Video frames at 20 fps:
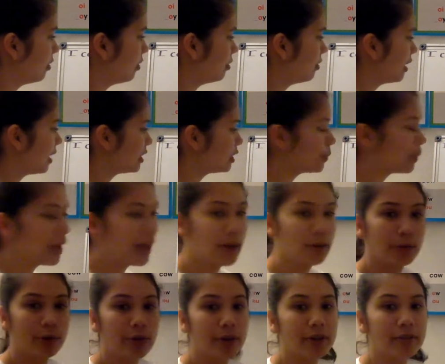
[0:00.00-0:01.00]
That's why
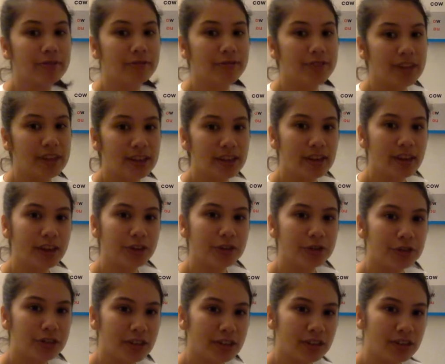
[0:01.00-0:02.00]
I wrote a V
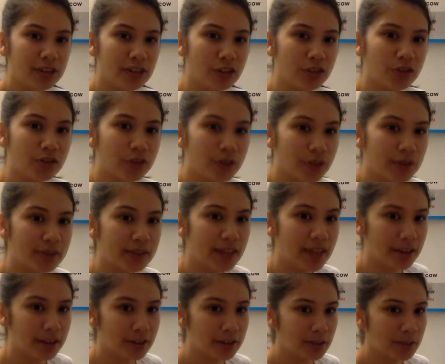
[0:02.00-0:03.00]
underneath each of those
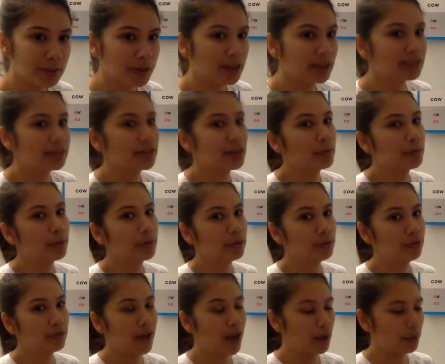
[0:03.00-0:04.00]
letters because they're
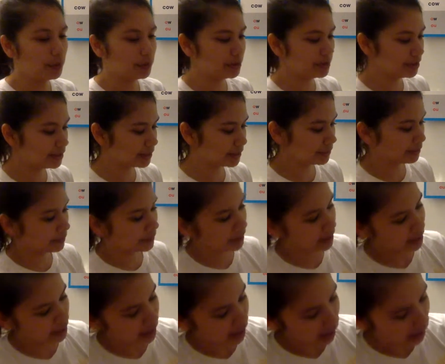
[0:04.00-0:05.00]
both vowels.
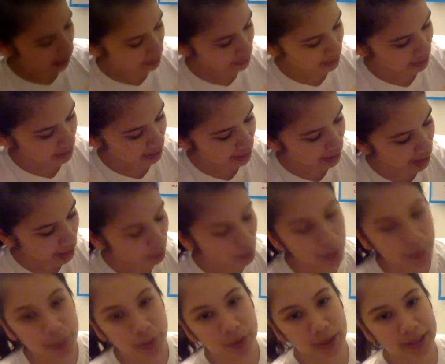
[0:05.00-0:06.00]
And then now
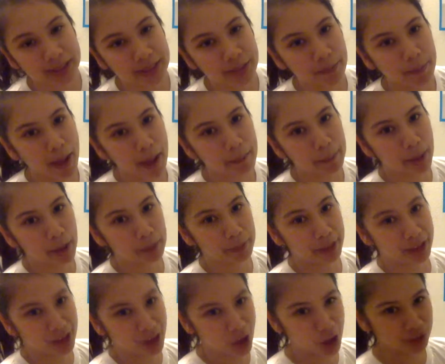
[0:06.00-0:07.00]
I'm going to map out my
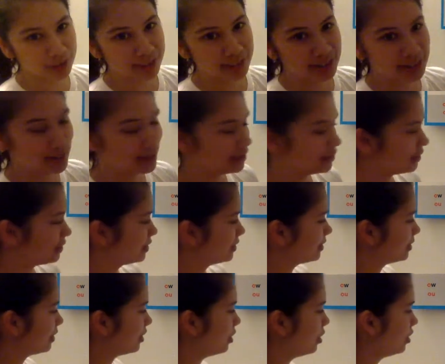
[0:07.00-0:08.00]

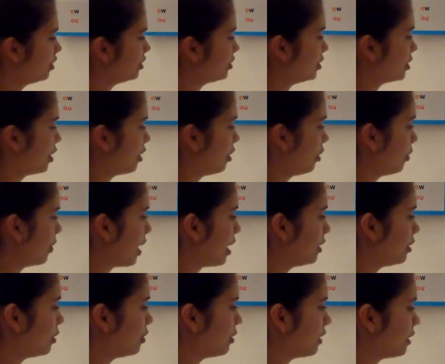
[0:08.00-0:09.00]
consonants. So I
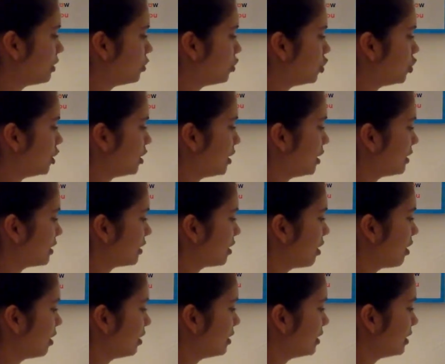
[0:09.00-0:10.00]
know that G is a
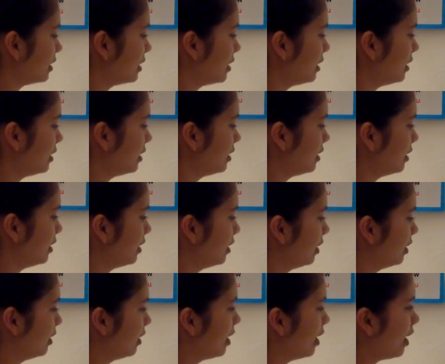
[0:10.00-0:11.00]
consonant,
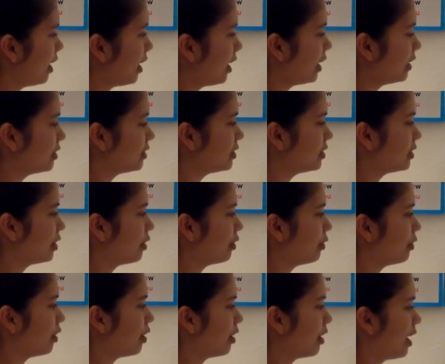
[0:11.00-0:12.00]
and
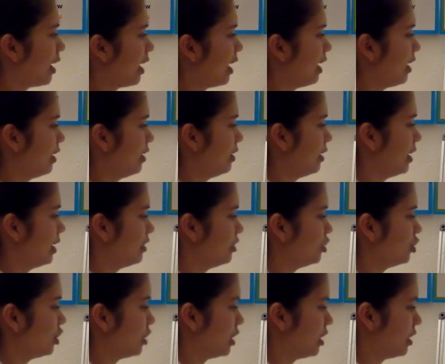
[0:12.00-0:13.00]
so are N and
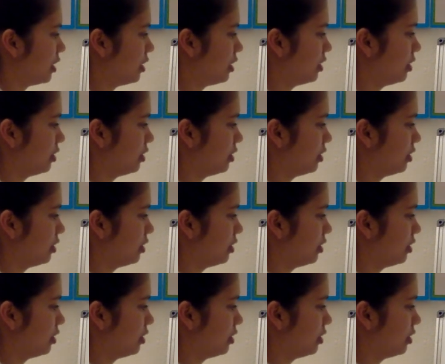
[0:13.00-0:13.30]
G.